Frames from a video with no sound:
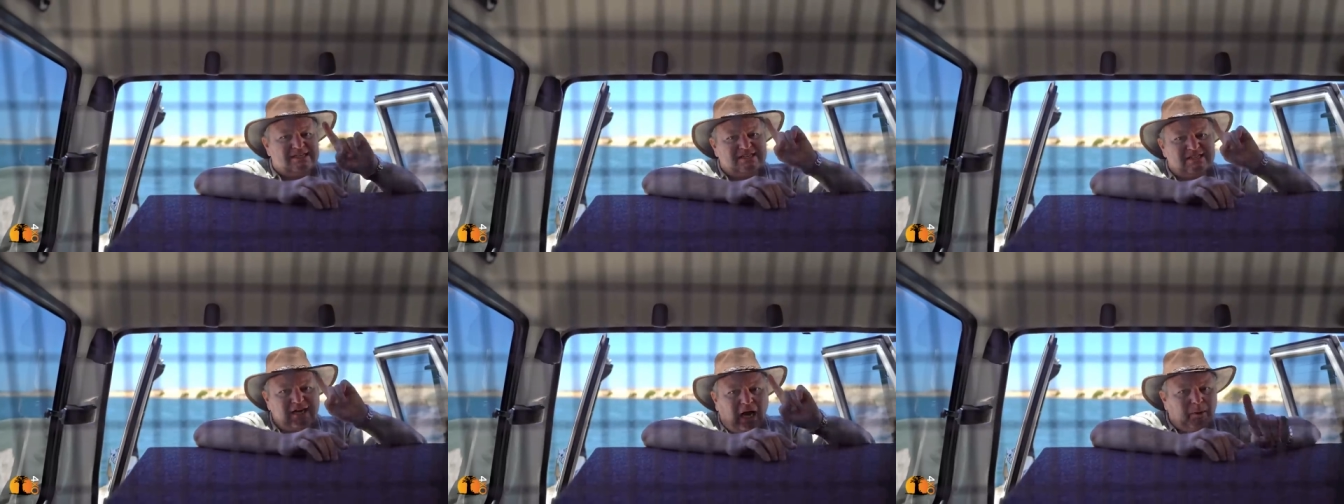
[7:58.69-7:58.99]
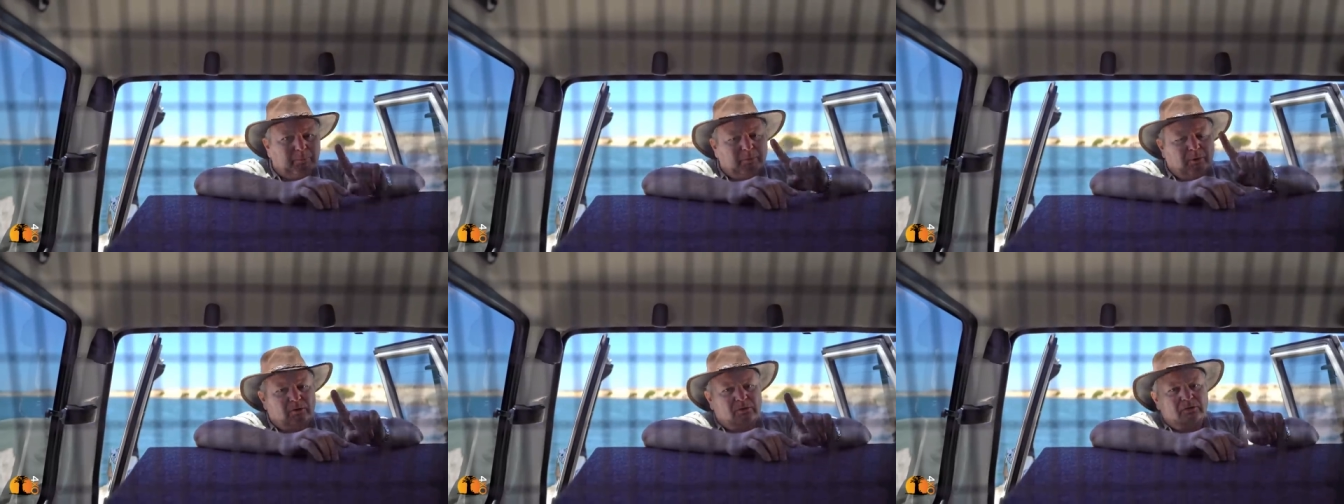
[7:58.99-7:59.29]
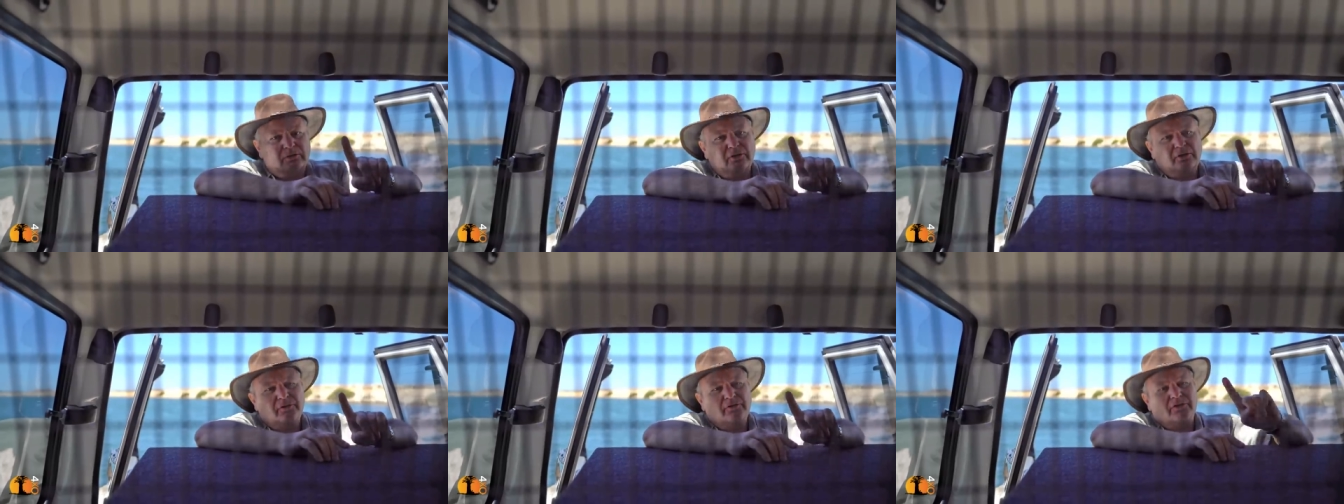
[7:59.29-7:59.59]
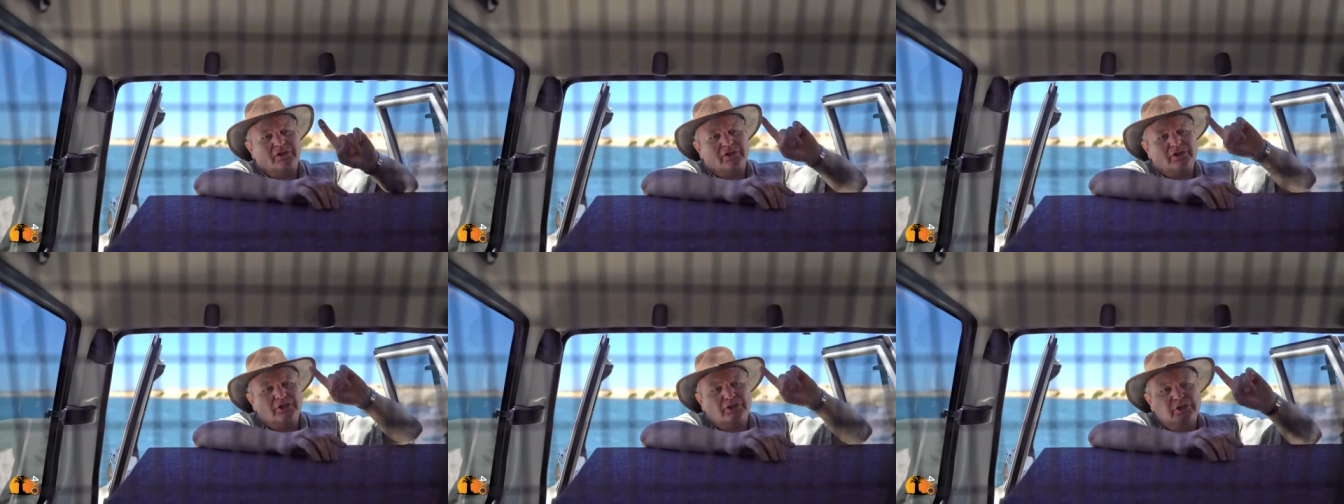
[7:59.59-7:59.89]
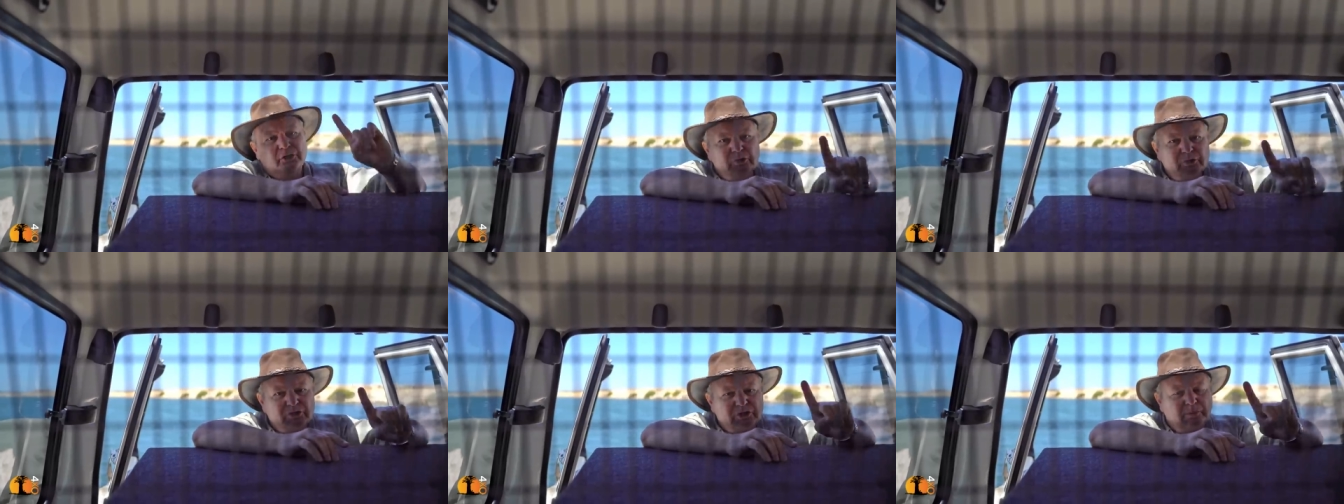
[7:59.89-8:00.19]
doubled the
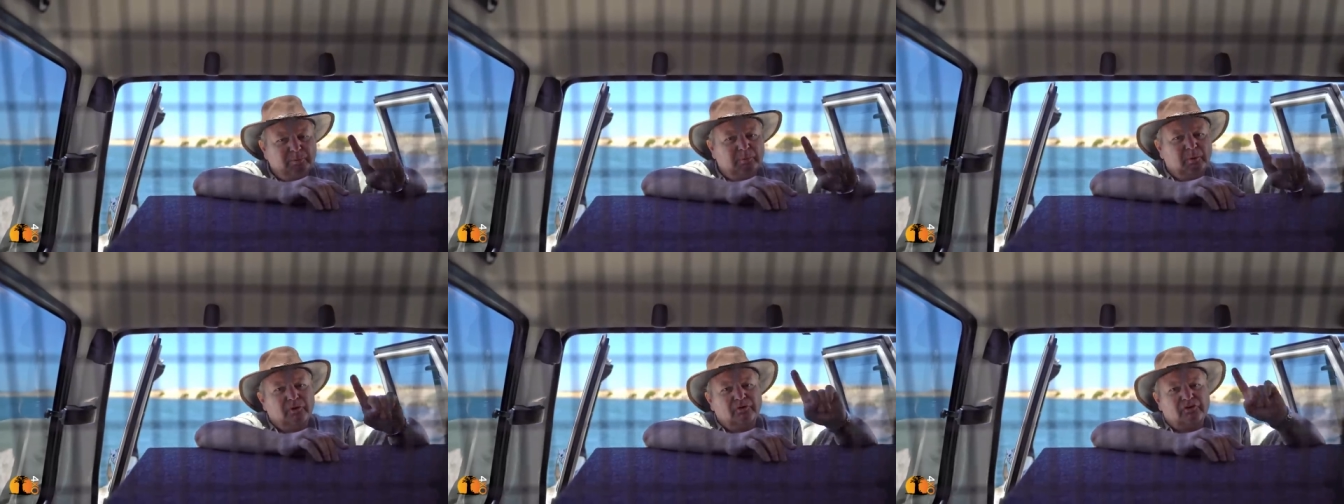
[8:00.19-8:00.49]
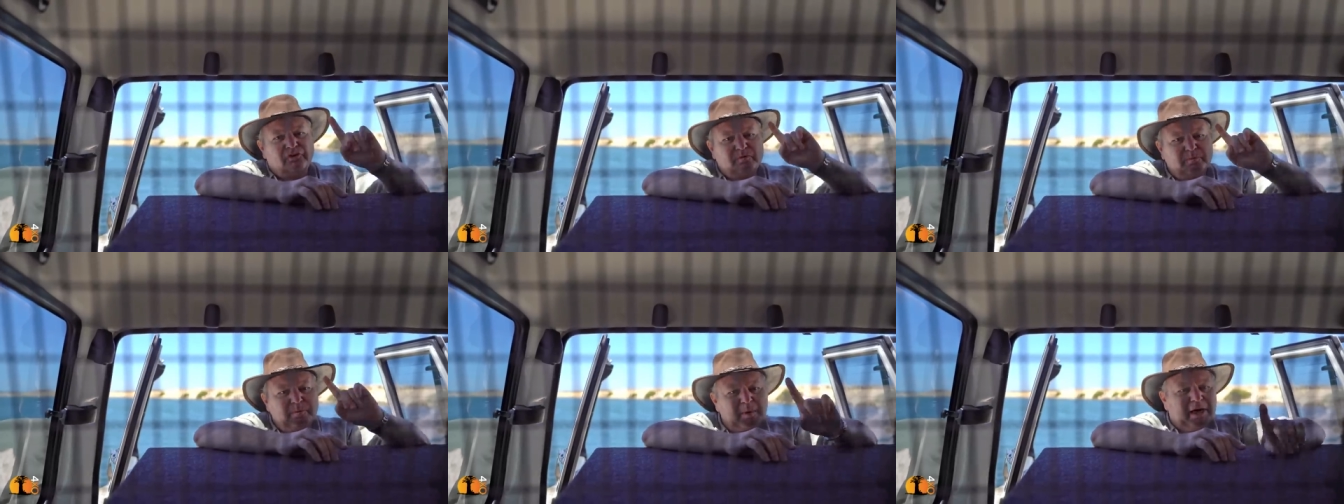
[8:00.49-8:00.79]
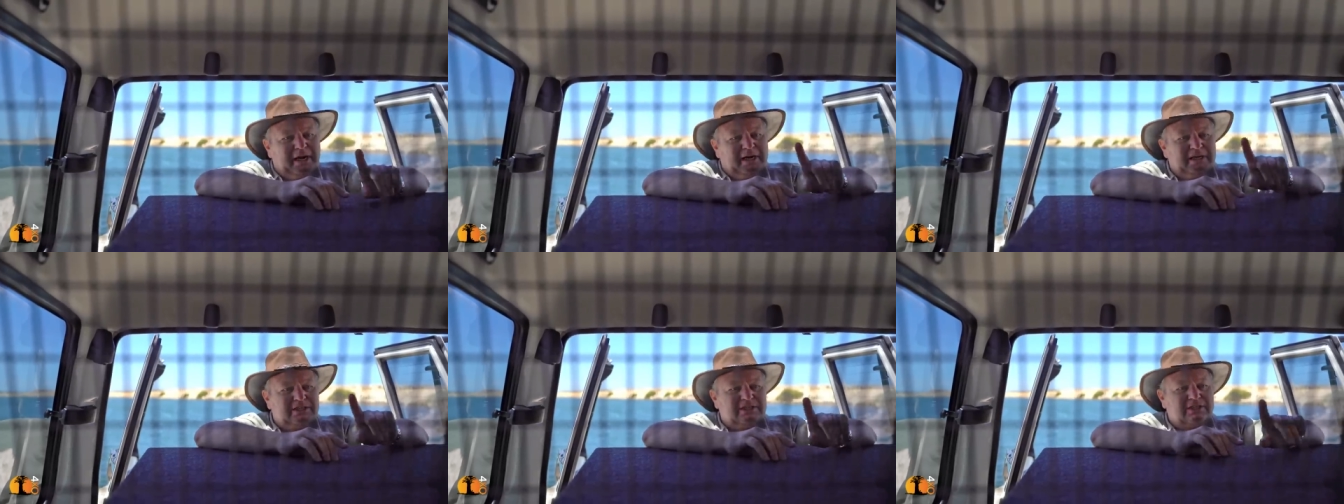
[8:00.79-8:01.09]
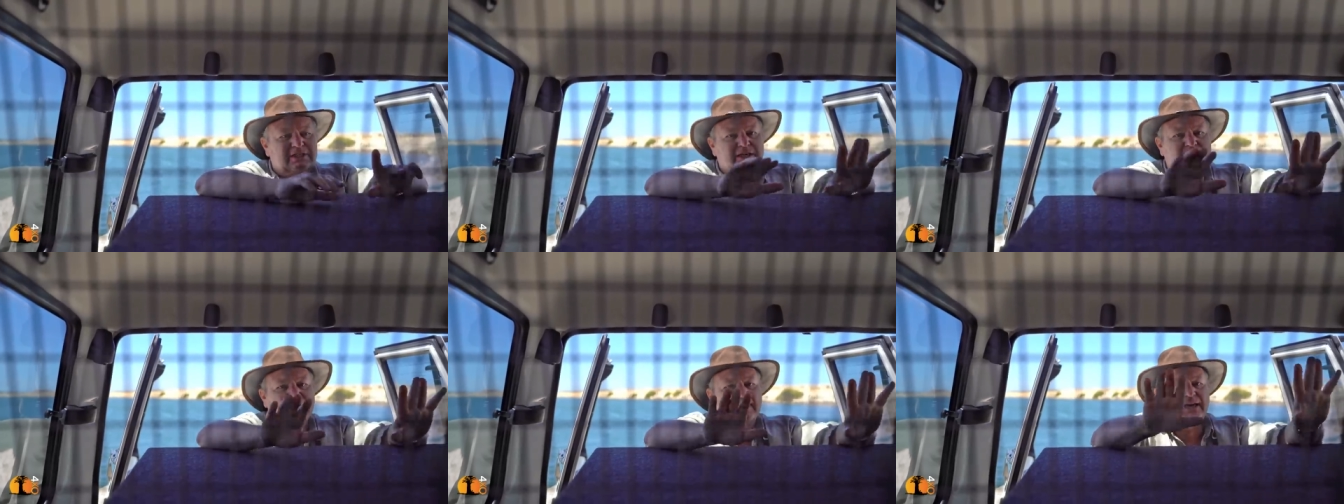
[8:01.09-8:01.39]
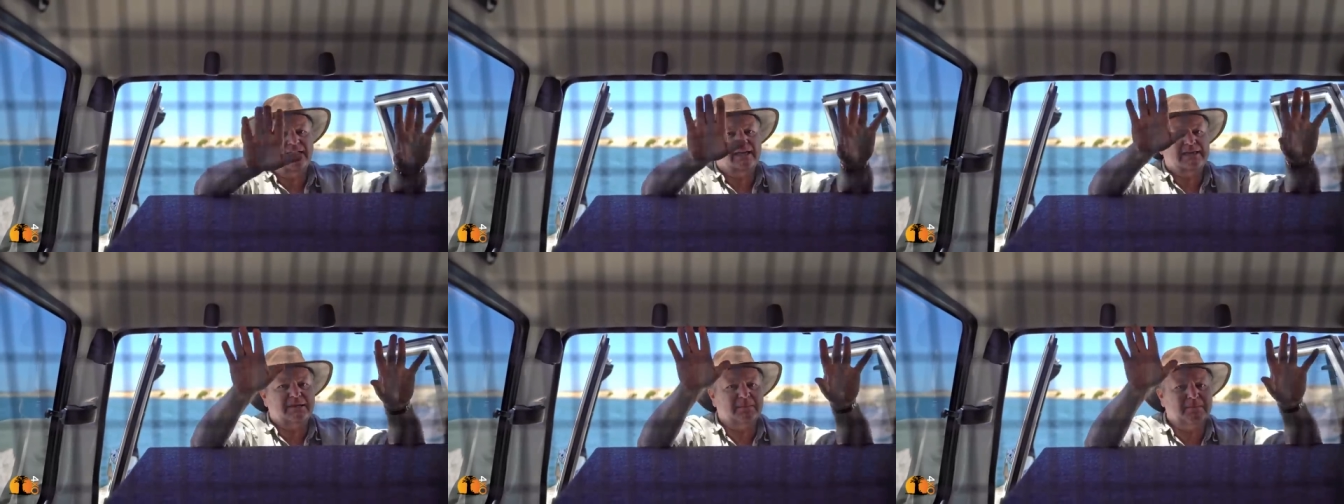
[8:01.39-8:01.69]
usable space
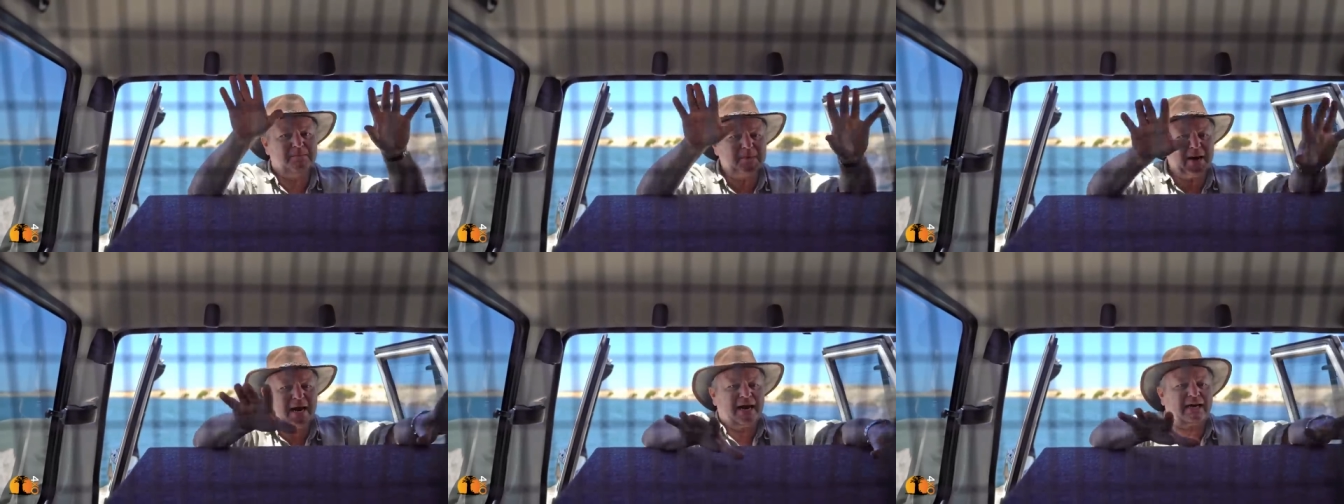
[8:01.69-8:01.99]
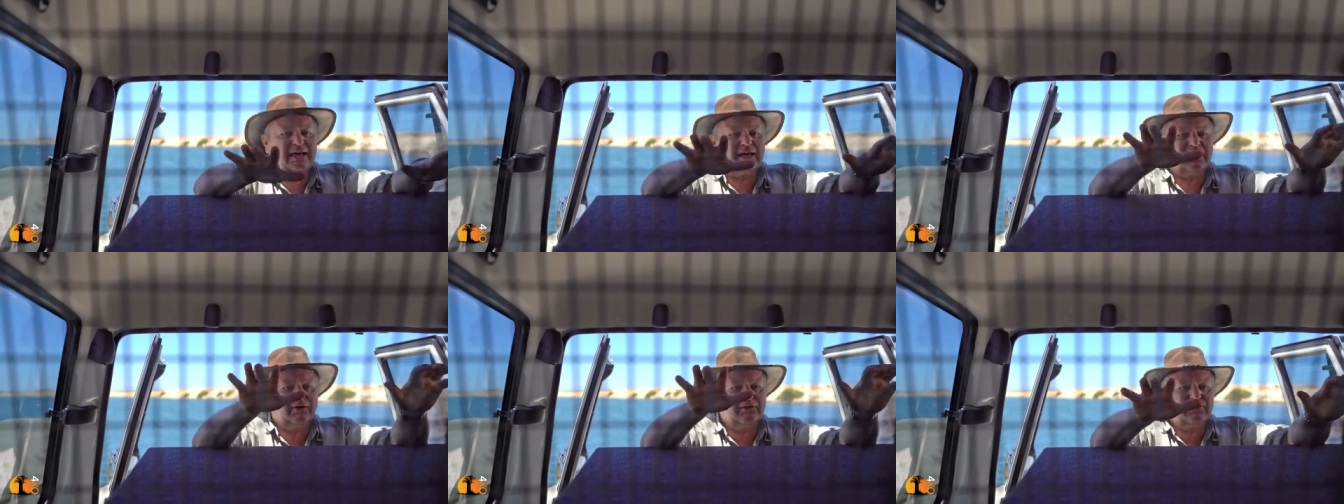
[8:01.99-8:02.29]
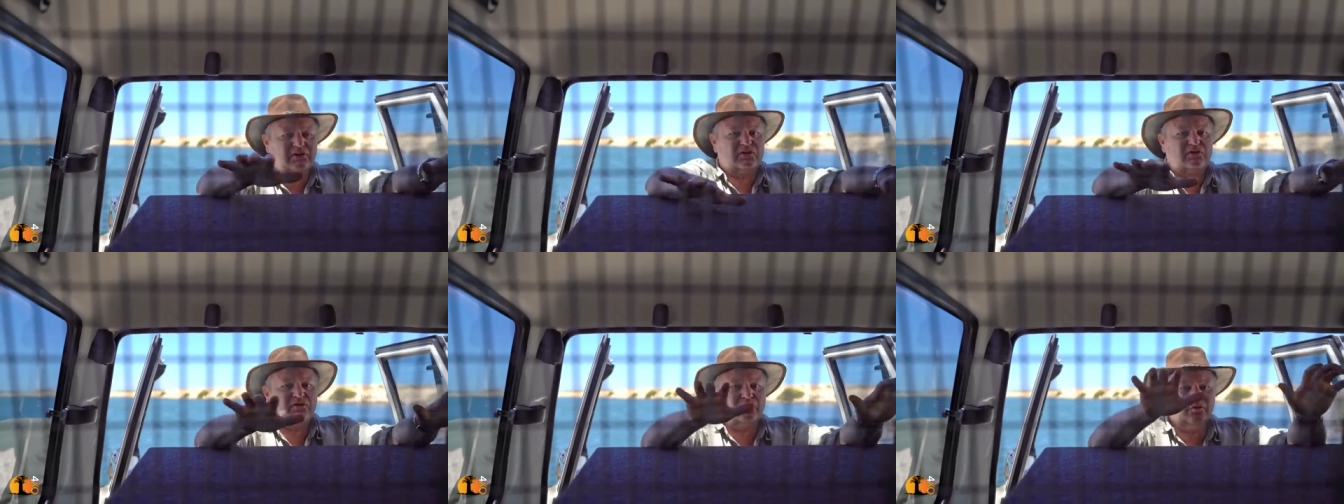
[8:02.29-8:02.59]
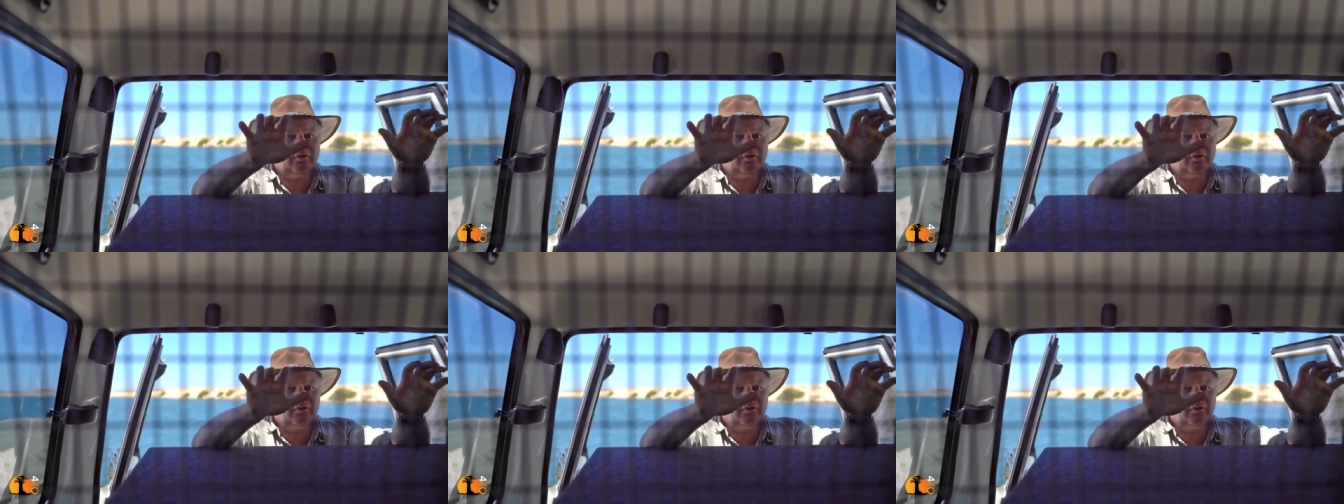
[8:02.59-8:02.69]
in the back of this